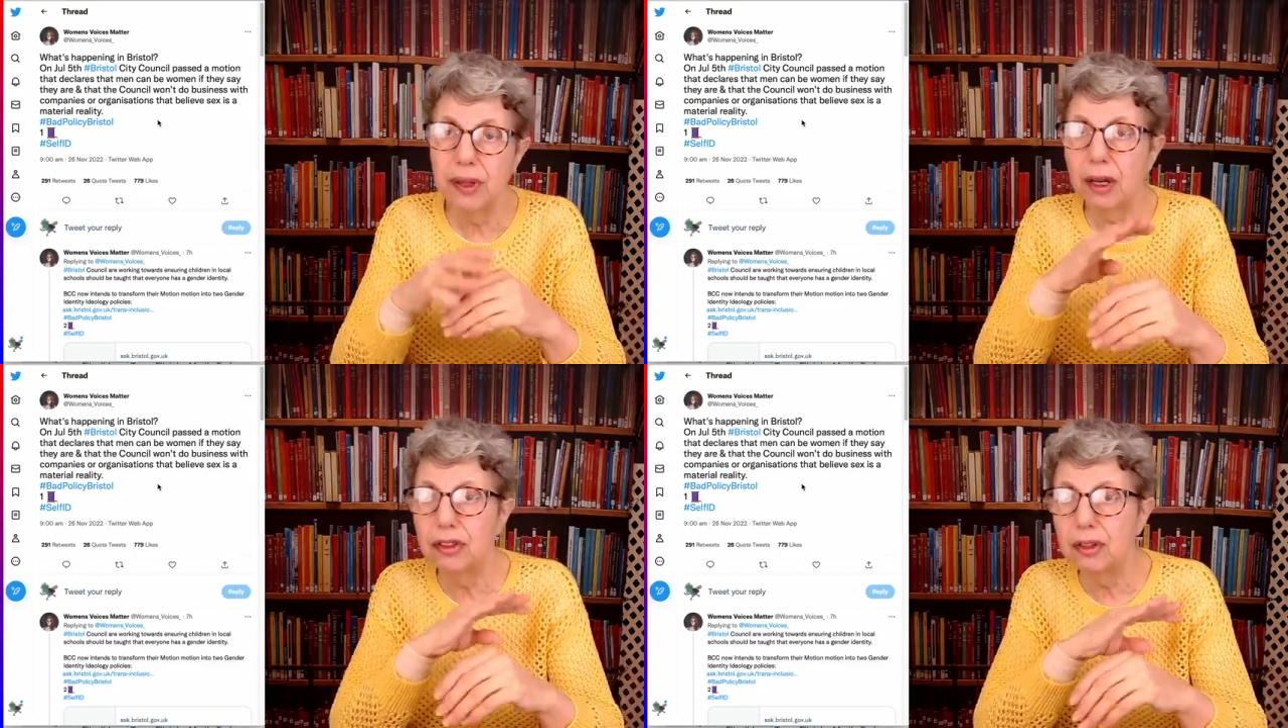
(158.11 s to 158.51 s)

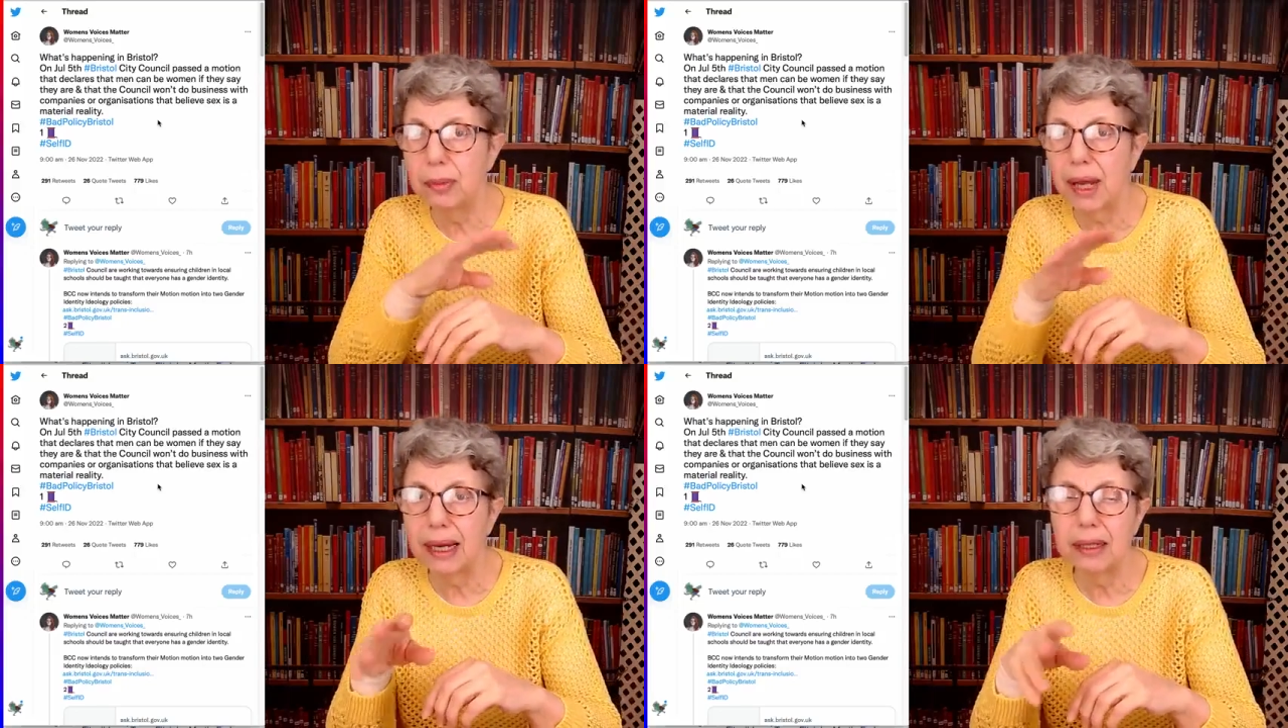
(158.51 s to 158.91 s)
They're going to
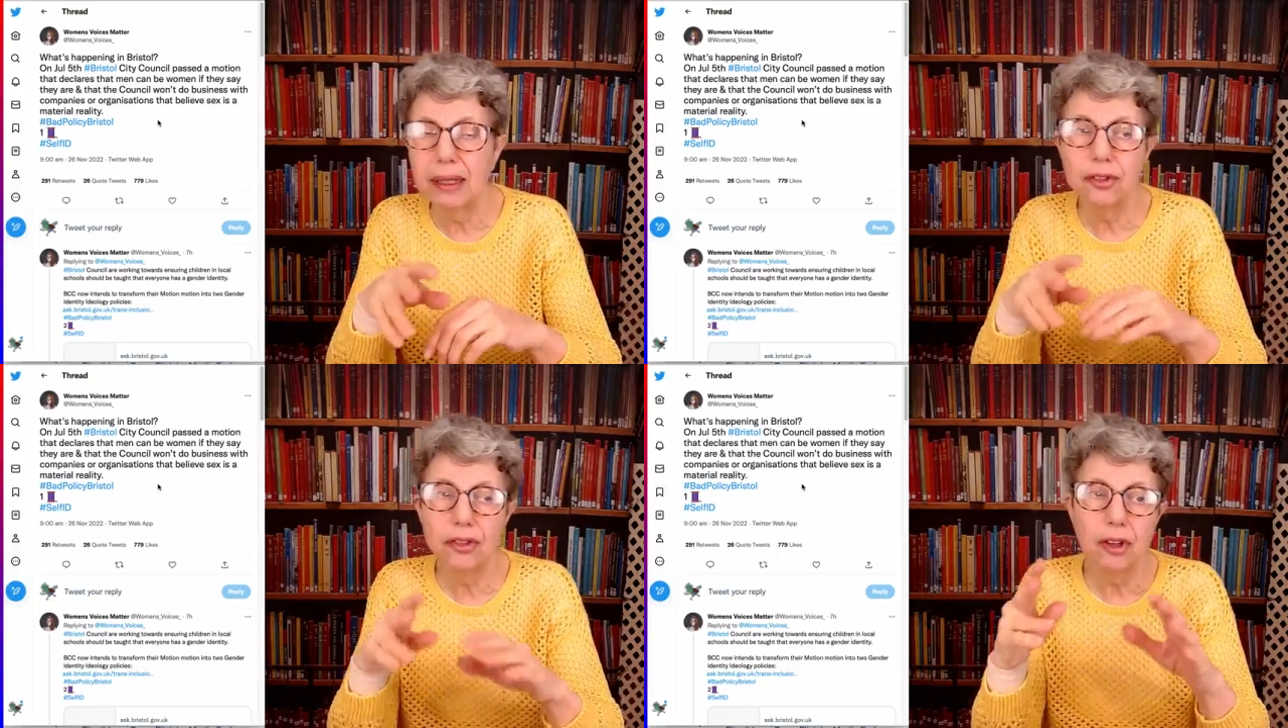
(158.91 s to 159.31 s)

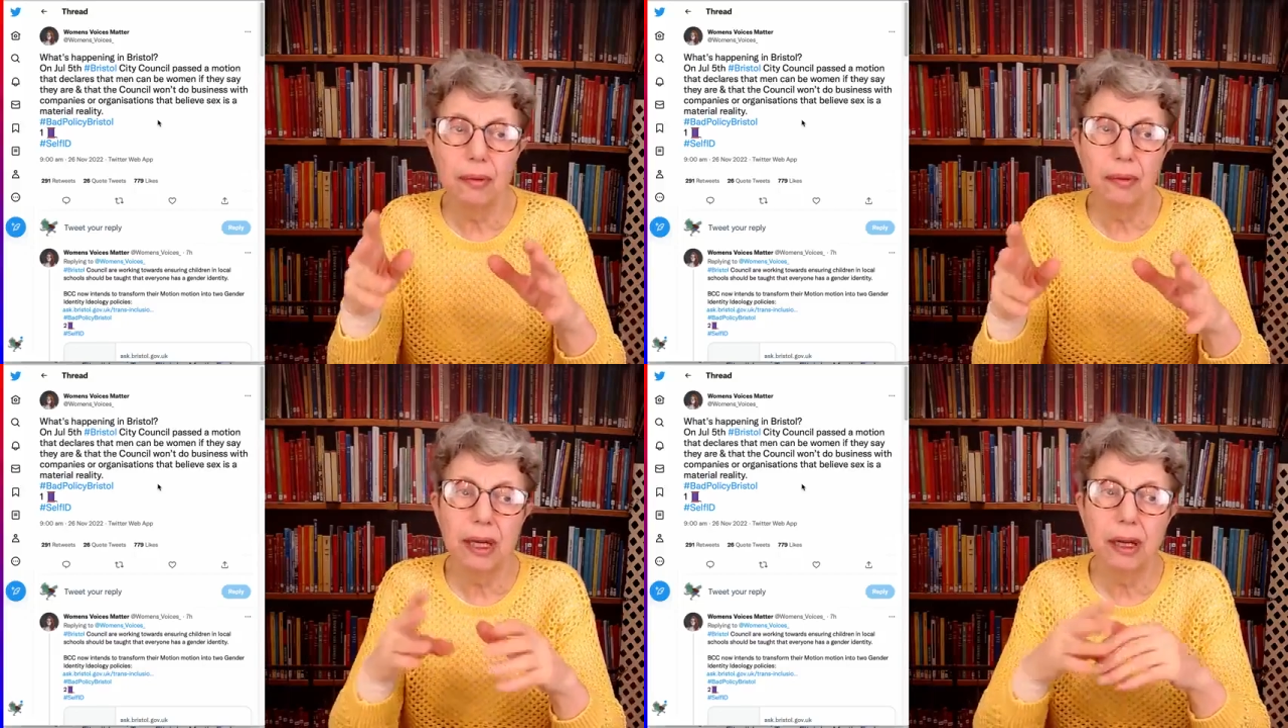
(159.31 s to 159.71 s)
blacklist
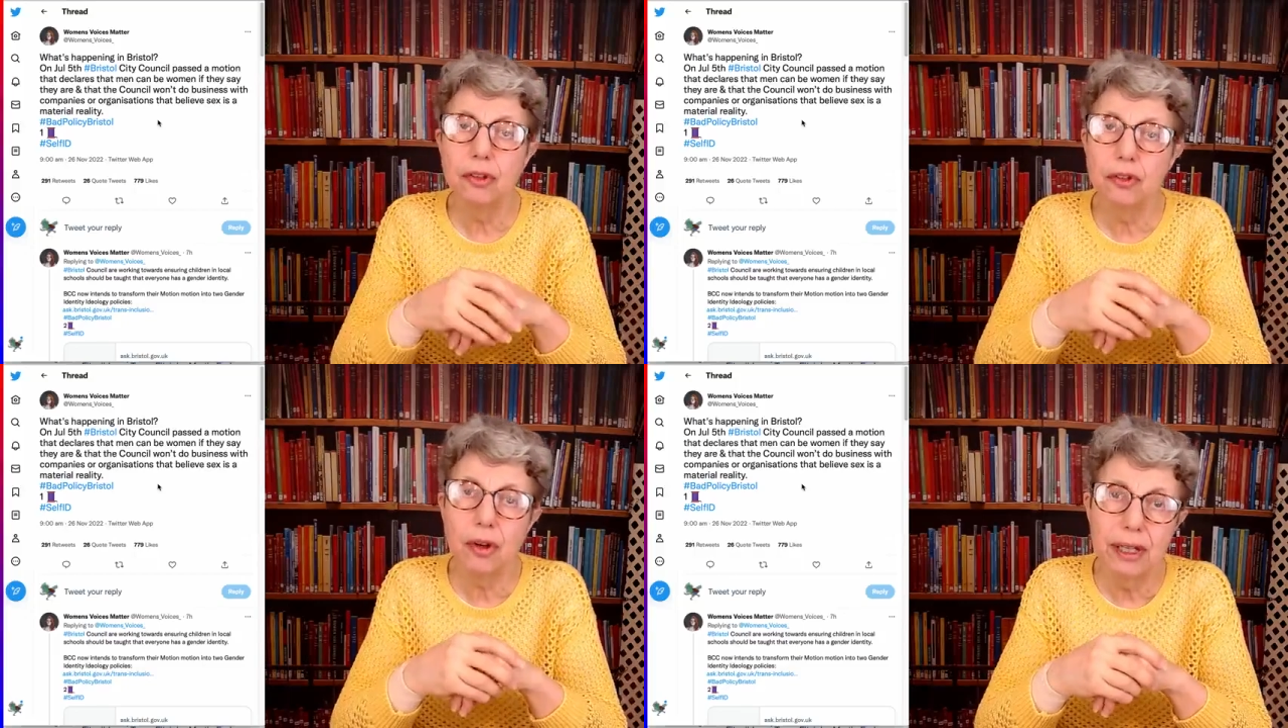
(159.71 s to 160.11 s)
them. They're
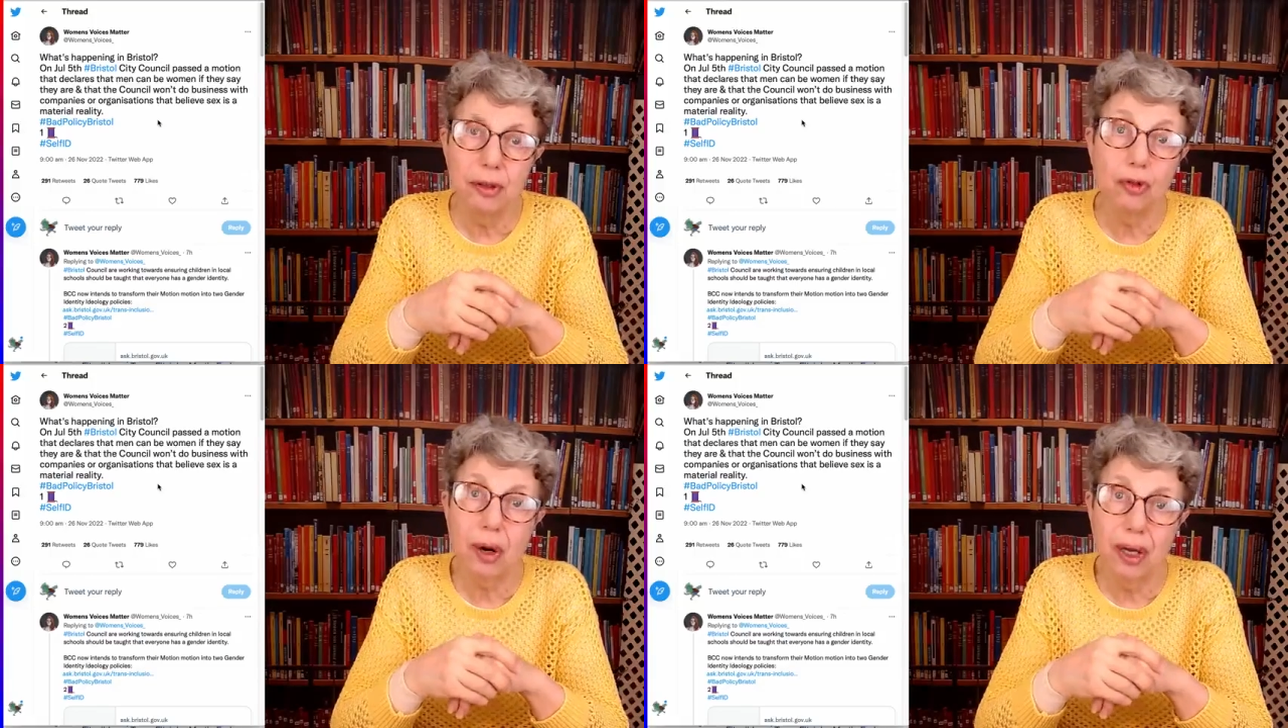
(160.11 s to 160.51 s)
going to try
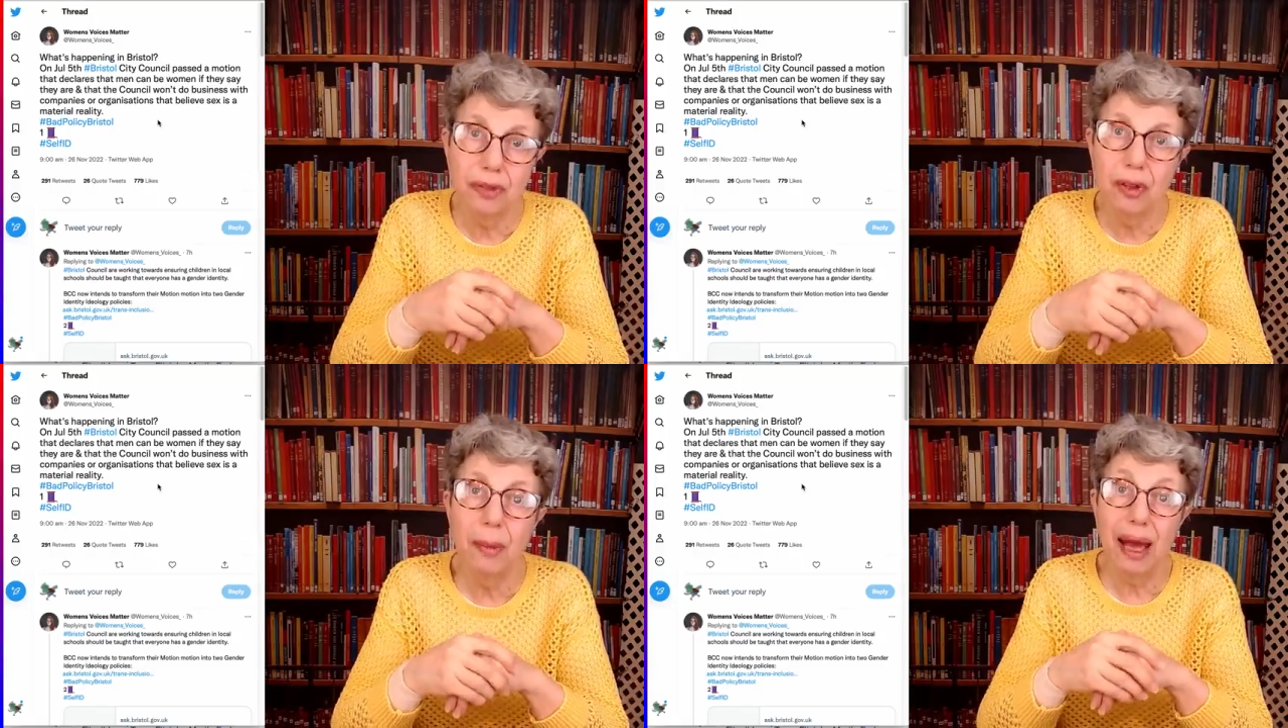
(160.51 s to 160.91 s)
and
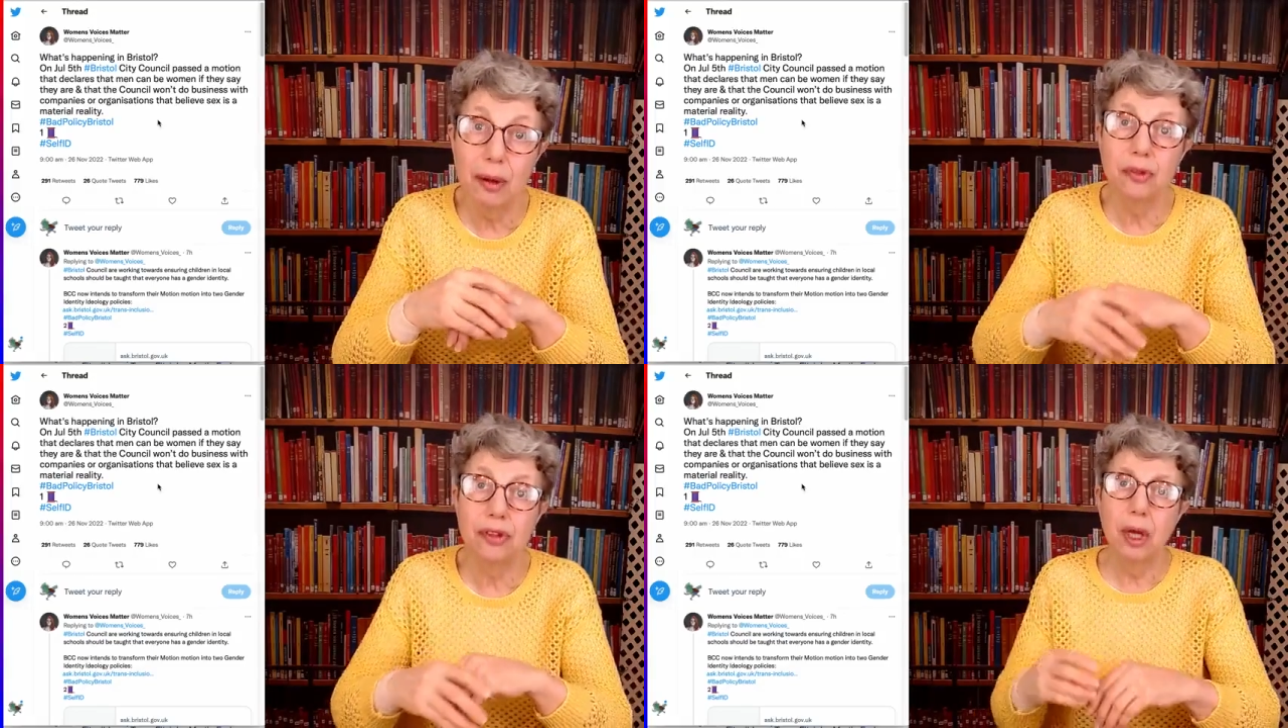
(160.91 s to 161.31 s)
drive them
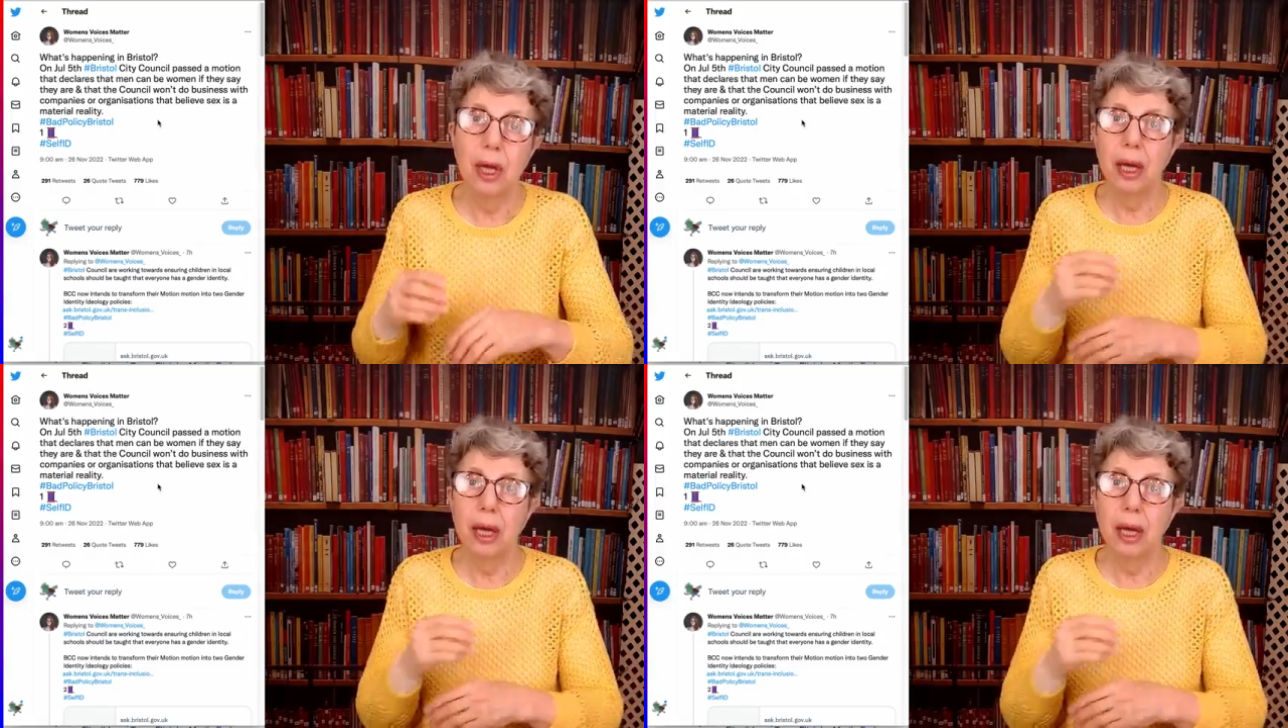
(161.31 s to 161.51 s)
out